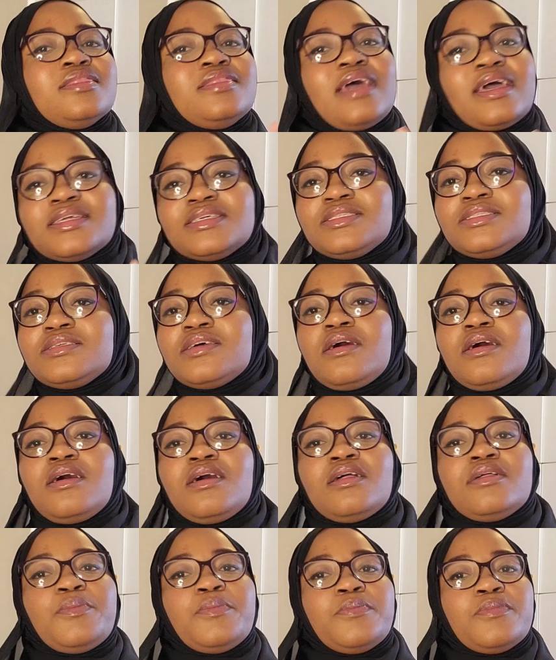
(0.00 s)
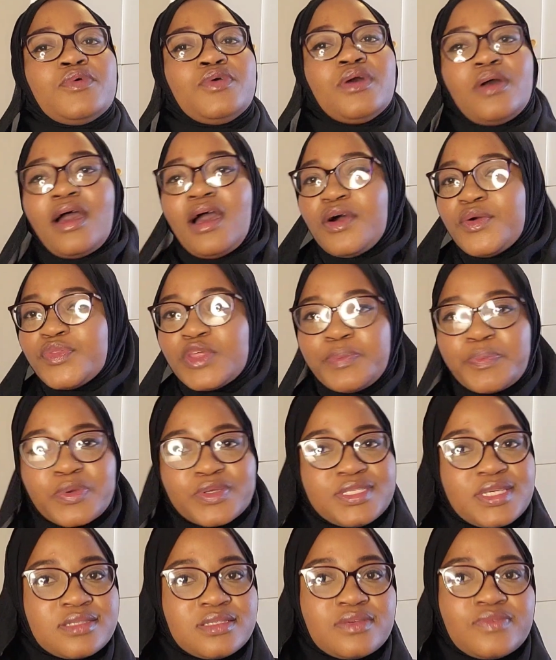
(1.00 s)
That is healthy
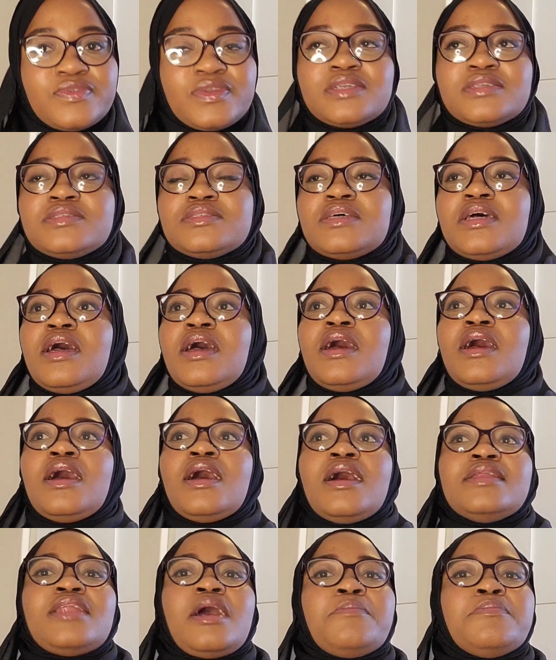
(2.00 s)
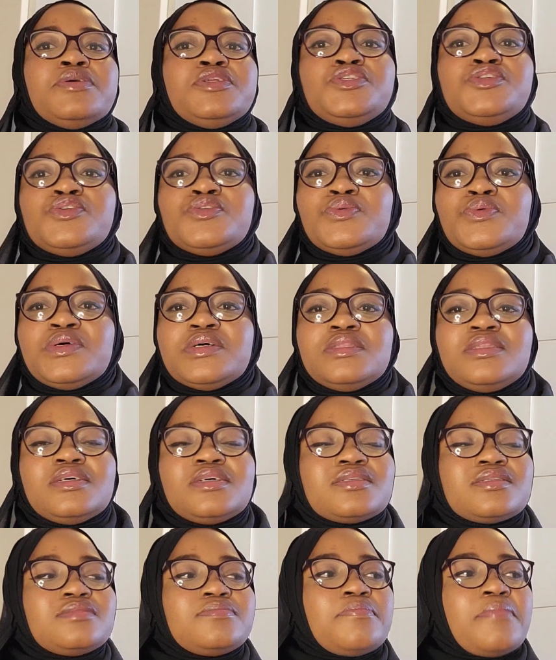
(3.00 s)
protectiveness. Number two,
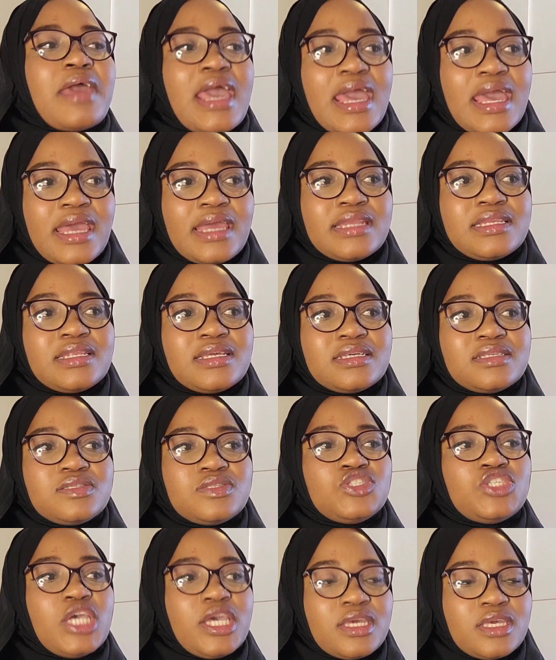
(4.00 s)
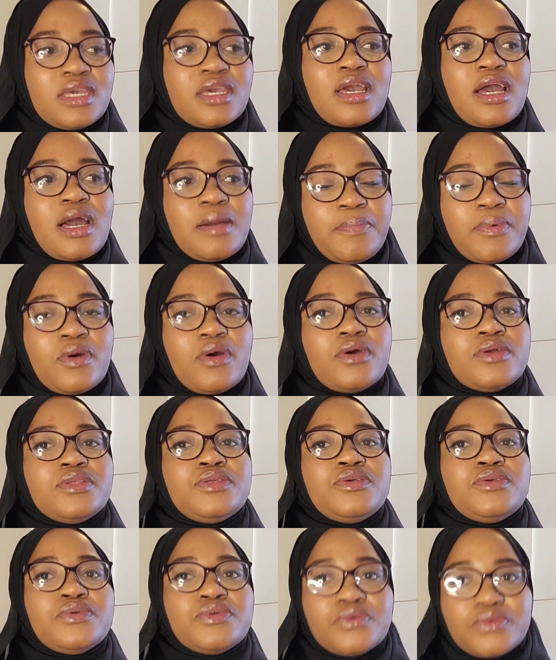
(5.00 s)
this man is checking up on
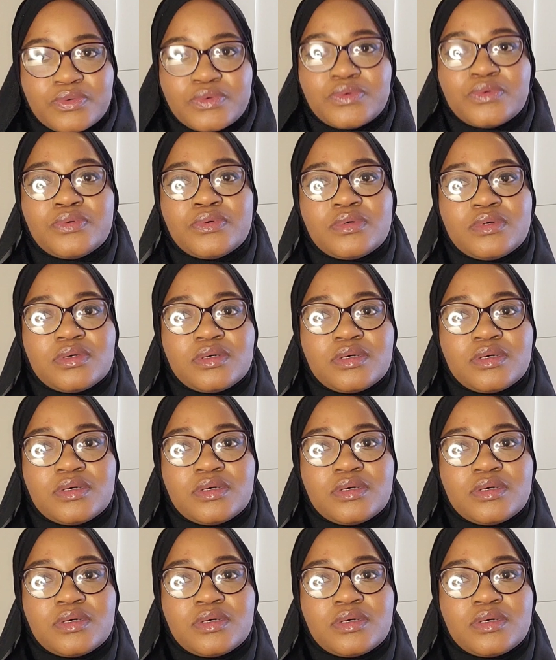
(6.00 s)
you.